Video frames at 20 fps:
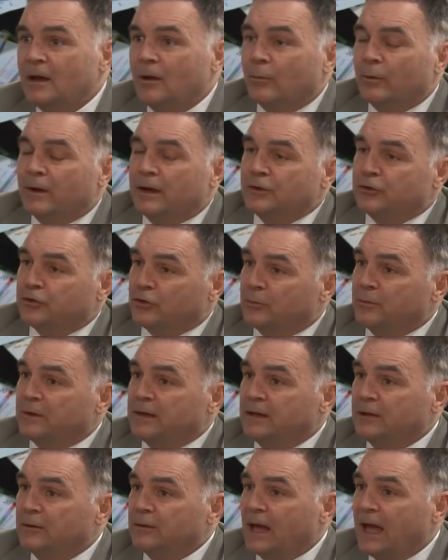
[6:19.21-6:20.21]
when
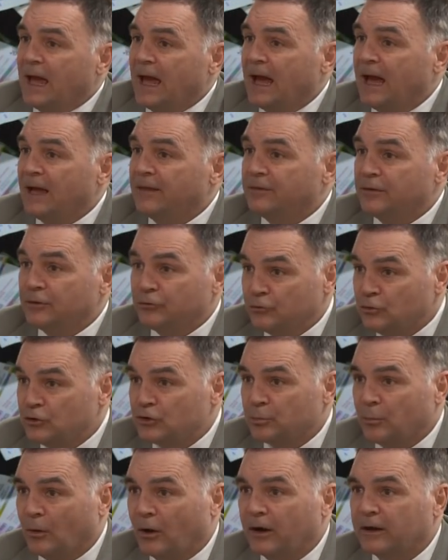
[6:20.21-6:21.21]
Germany had the
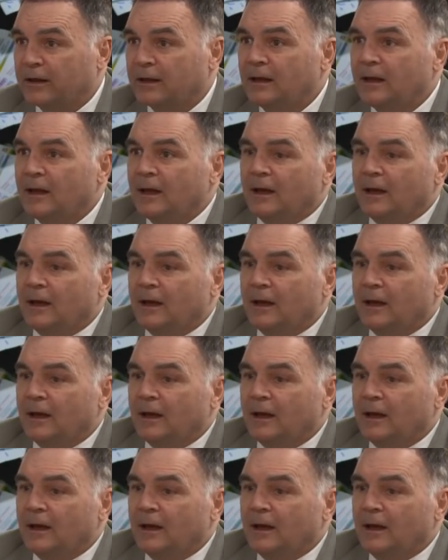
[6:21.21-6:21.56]
Deutschmark.